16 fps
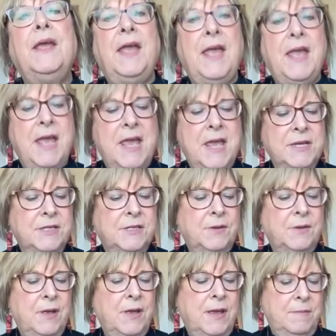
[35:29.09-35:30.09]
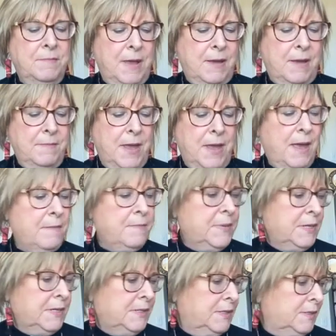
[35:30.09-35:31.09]
And I'm, I'm
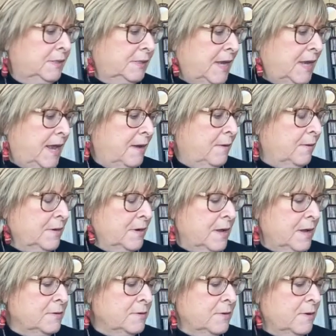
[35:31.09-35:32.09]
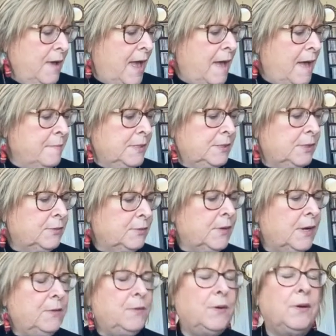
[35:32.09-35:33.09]
happy to say, or I don't know, happy is the
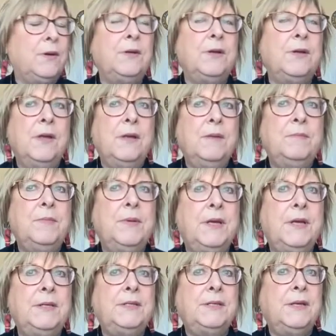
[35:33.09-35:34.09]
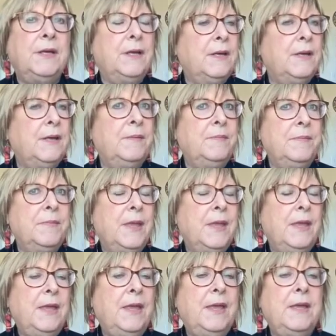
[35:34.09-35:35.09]
right word, but um,
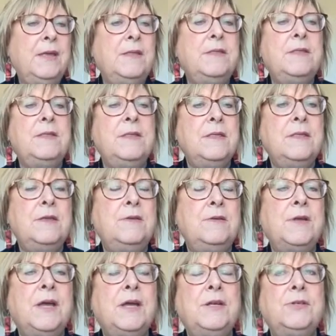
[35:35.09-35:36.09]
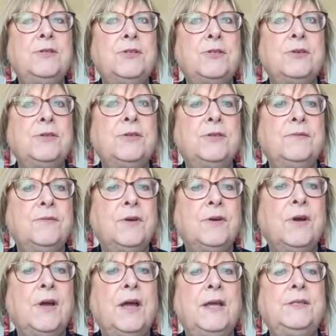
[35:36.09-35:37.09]
in the United Church of
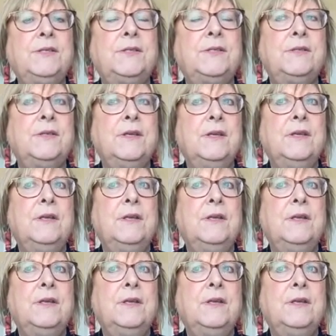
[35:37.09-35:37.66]
Christ,